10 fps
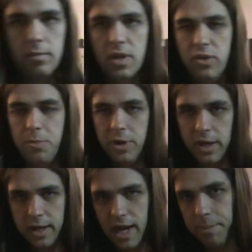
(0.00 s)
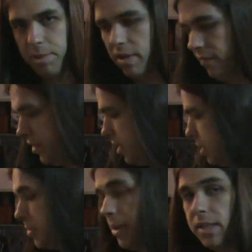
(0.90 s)
You put in a copy
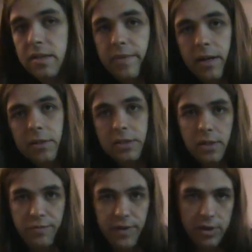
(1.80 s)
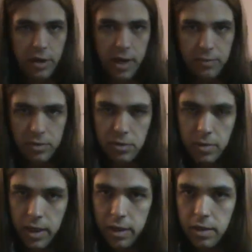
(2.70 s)
of Space Invaders, you're gonna figure it out real
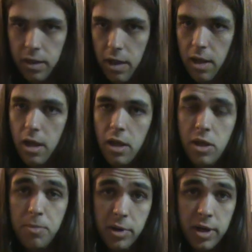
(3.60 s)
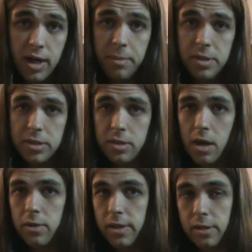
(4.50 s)
quick. You put in a copy of
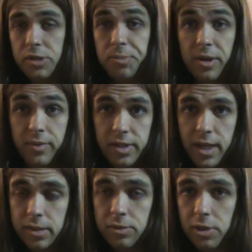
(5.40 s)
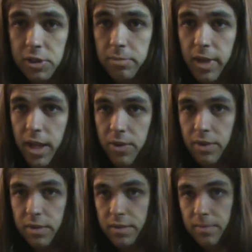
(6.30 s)
Star Raiders, you better read that instruction
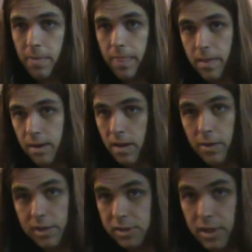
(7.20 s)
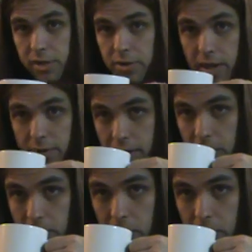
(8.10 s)
manual. Otherwise, you're not going anywhere.